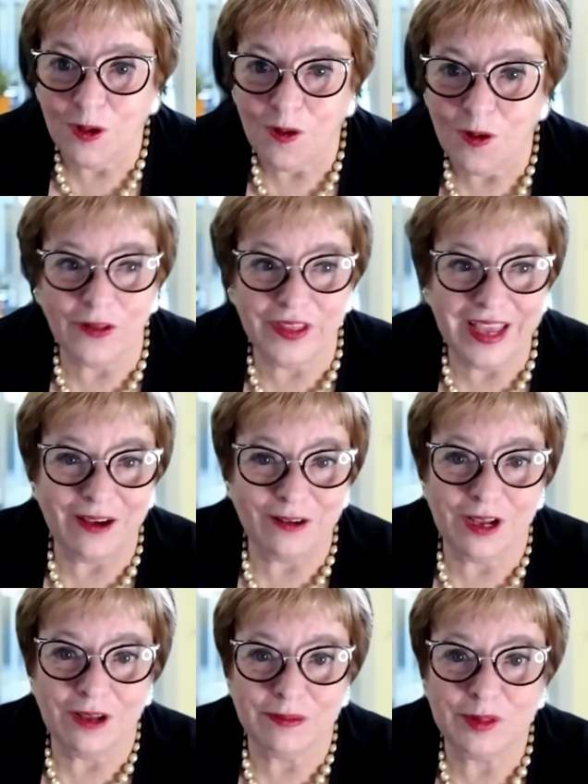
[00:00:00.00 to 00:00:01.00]
all the
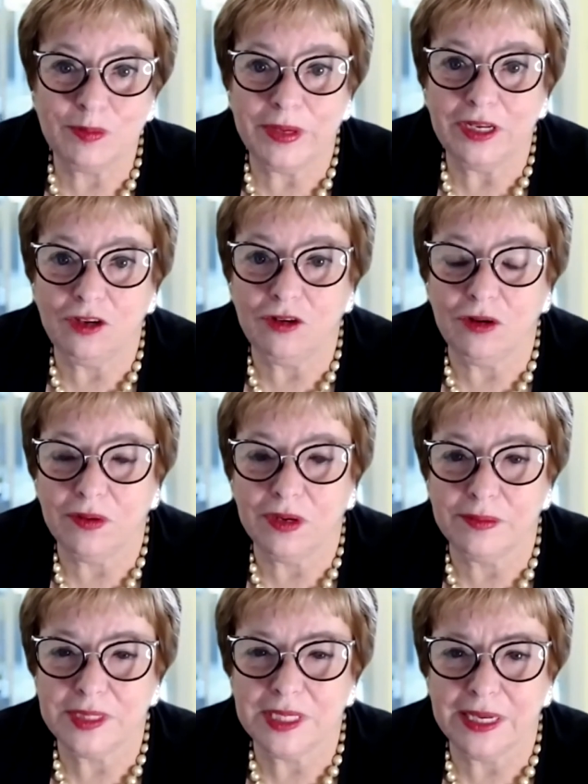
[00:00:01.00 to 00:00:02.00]
outcomes, but you know what
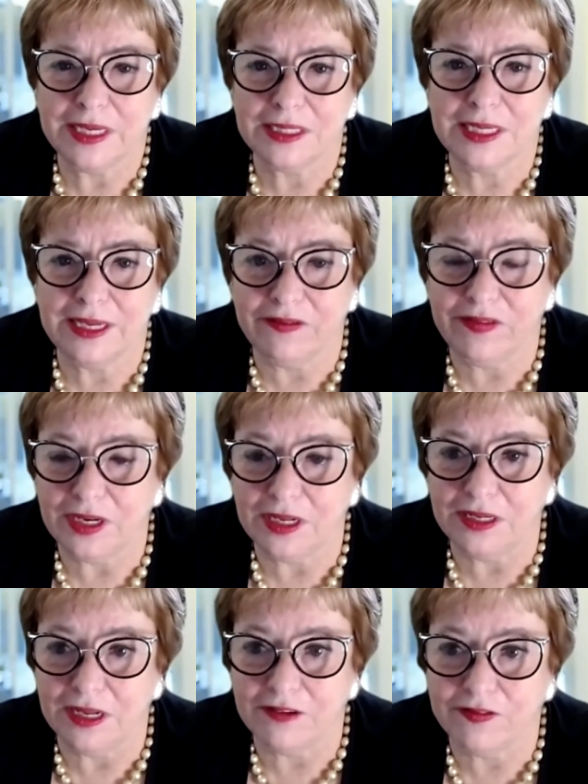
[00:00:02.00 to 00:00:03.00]
I'm saying, to give it
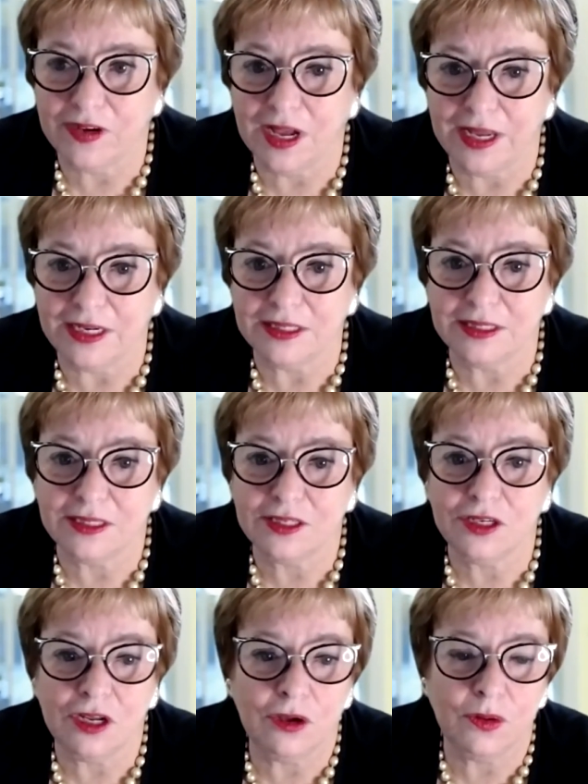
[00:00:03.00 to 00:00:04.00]
enough guidance
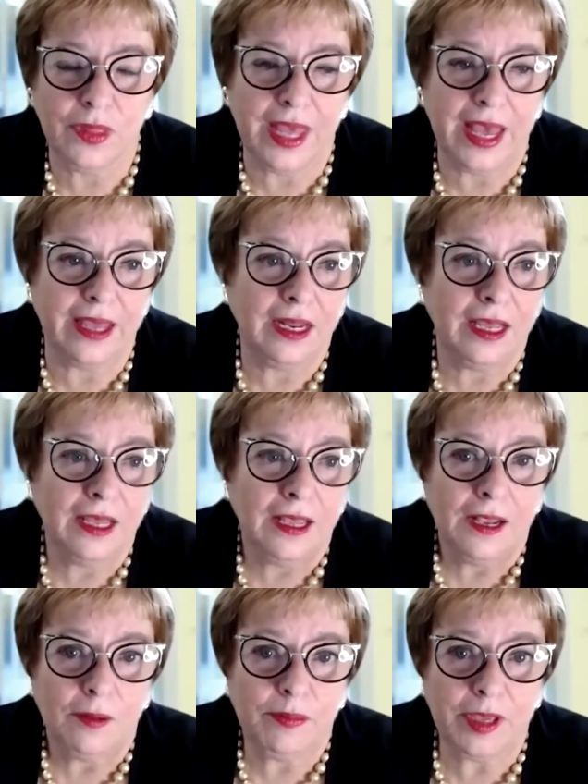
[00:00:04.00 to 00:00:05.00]
to know that
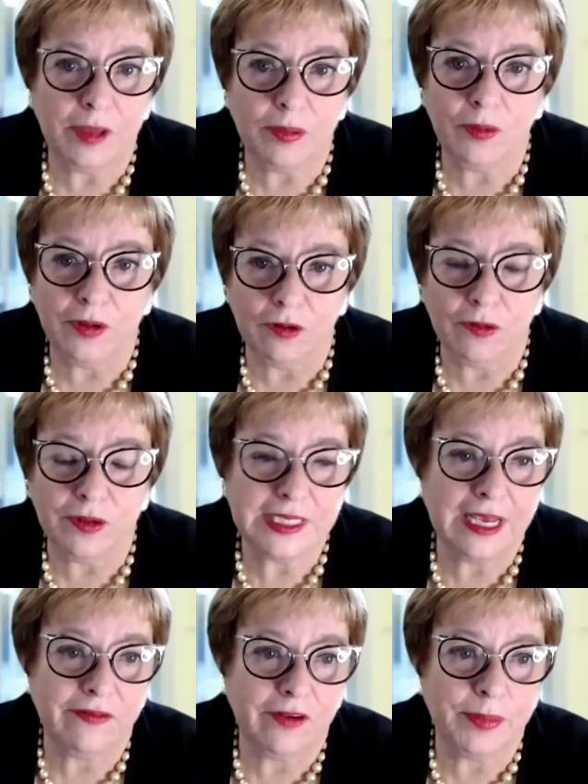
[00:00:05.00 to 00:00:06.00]
people would always
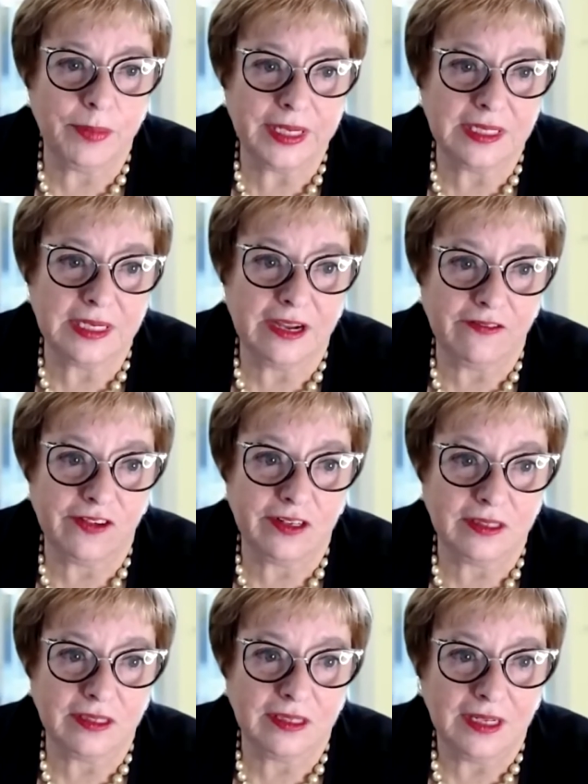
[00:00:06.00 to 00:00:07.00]
have our best
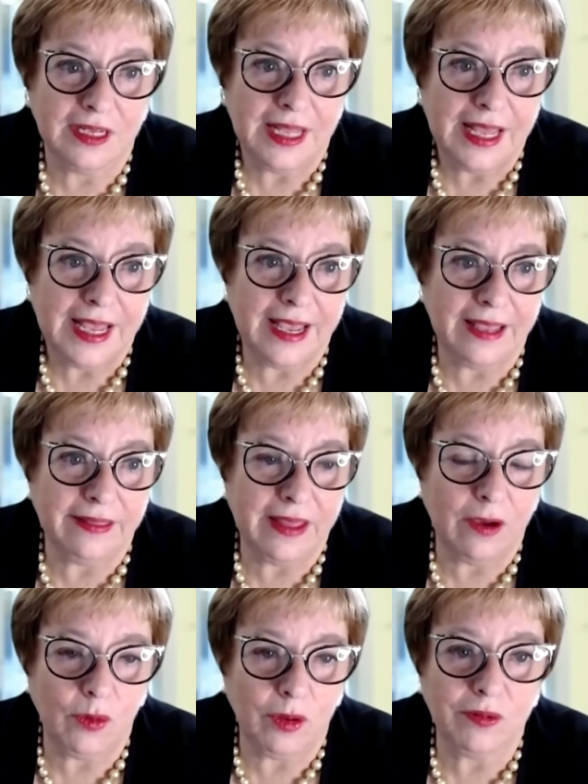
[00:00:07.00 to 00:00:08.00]
efforts and
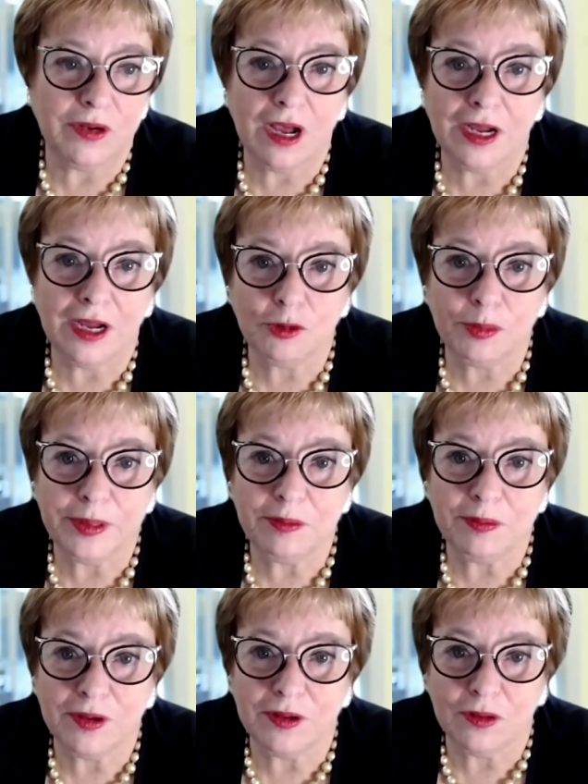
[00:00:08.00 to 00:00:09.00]
that we would hire
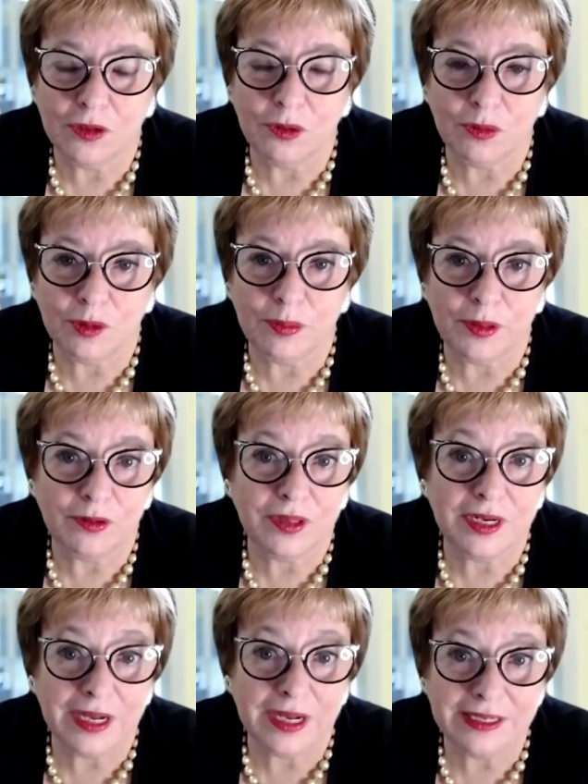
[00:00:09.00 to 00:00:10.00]
people who were both
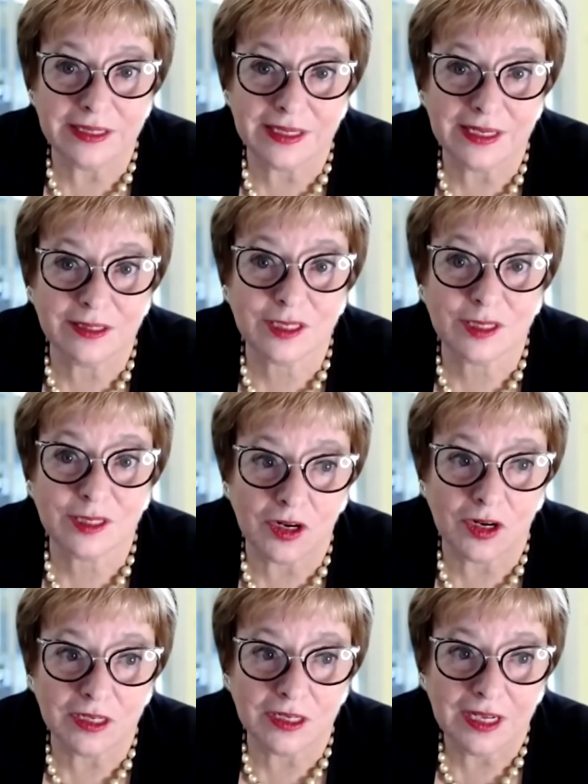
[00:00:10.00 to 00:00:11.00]
nice and
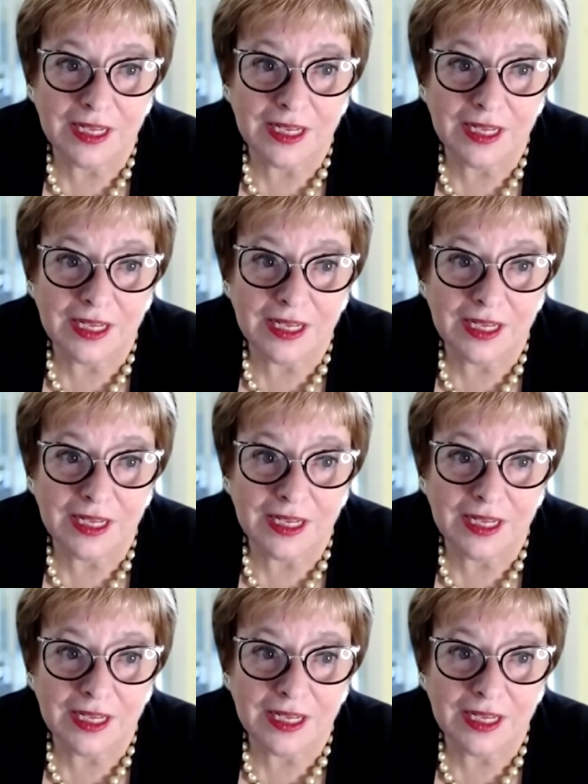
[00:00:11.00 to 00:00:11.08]
smart